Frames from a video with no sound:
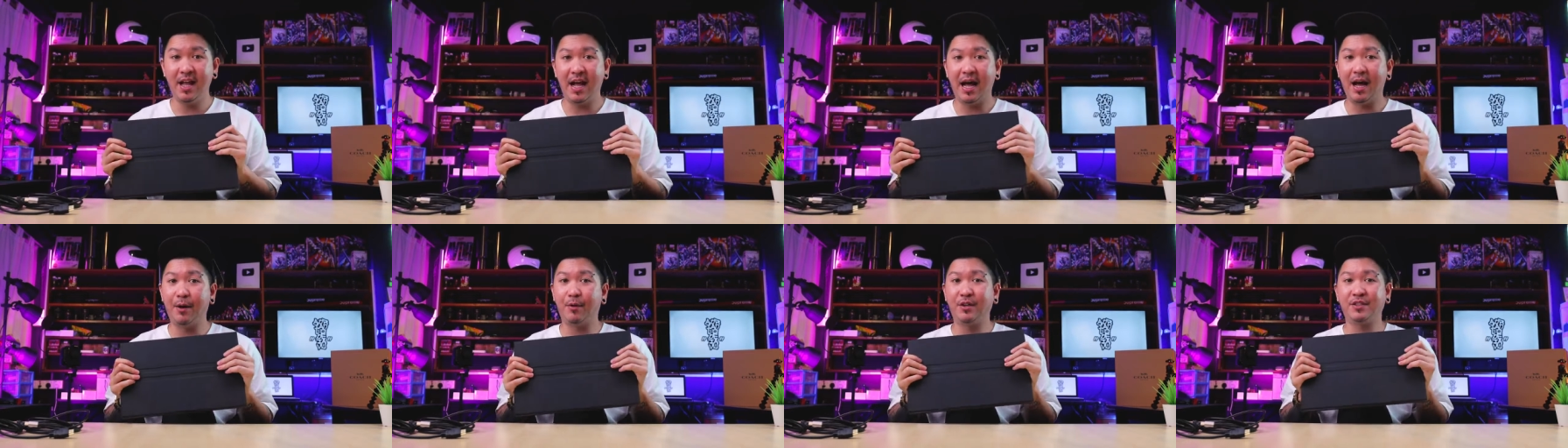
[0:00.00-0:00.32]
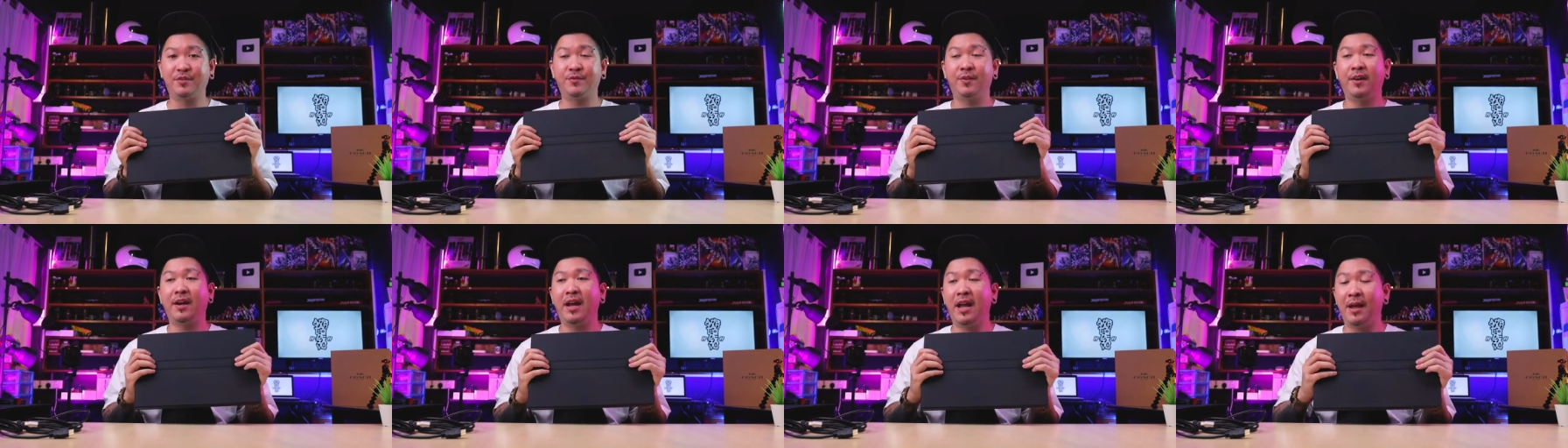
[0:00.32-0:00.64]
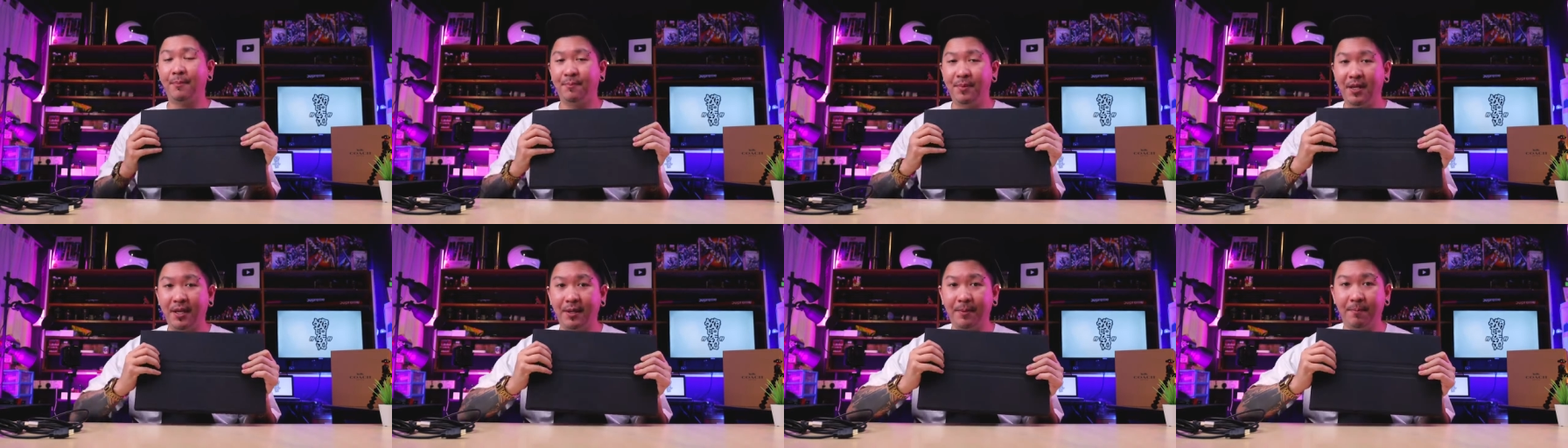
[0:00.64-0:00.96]
I was very
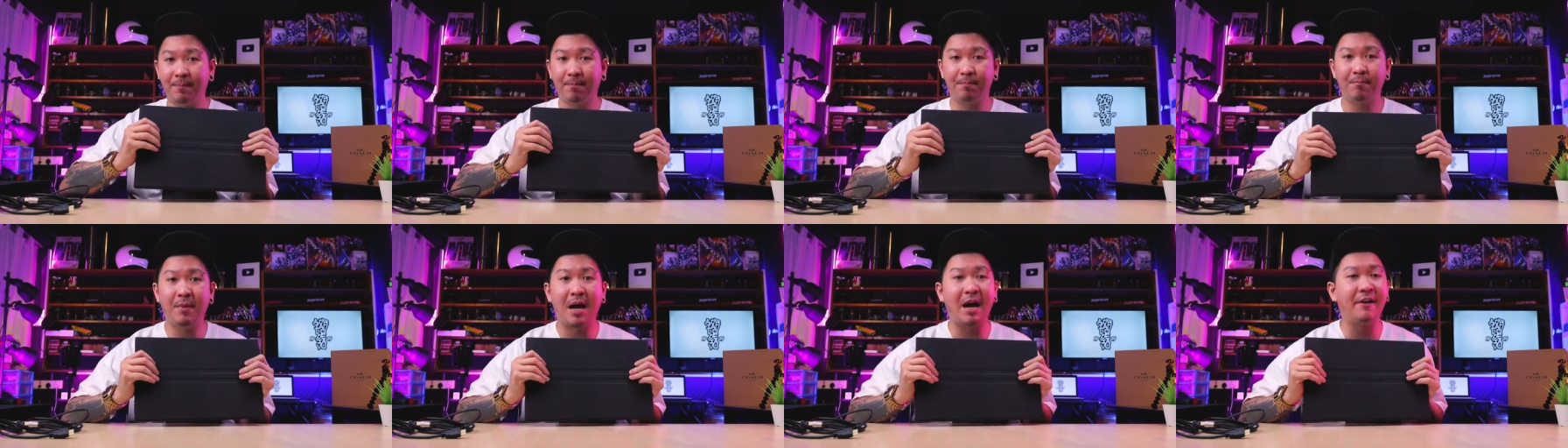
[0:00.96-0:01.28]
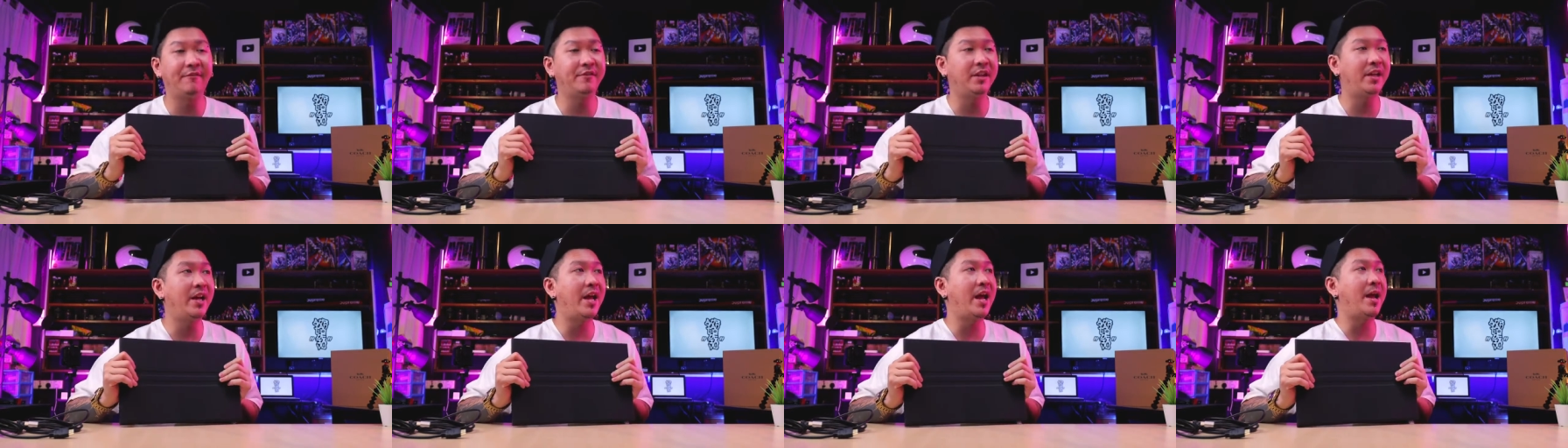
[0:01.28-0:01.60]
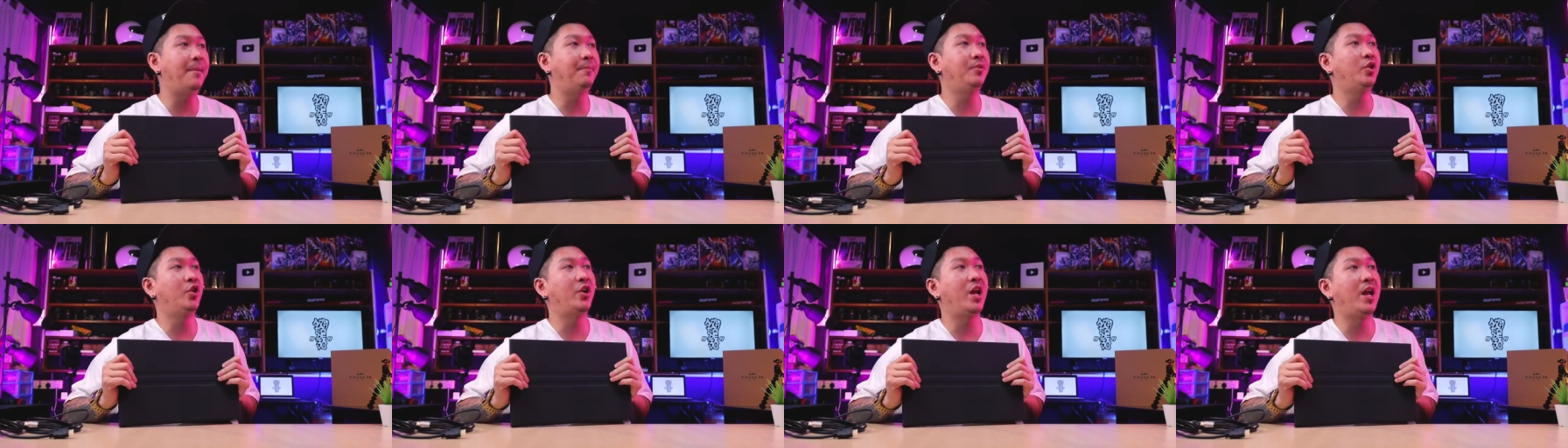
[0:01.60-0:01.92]
happy. But after that,
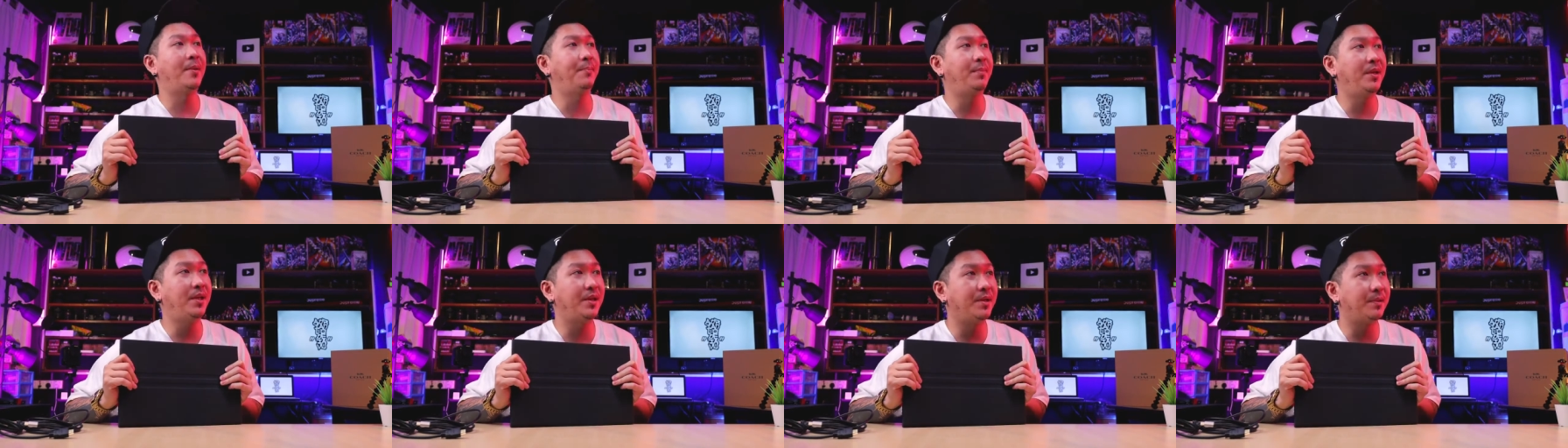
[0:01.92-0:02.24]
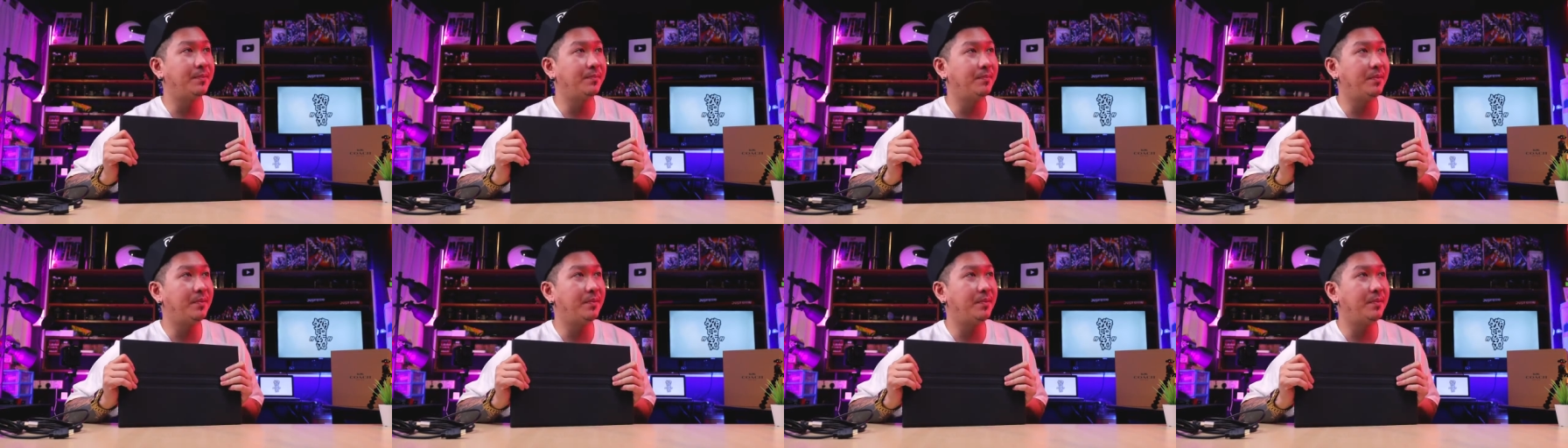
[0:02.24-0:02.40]
I'm not happy.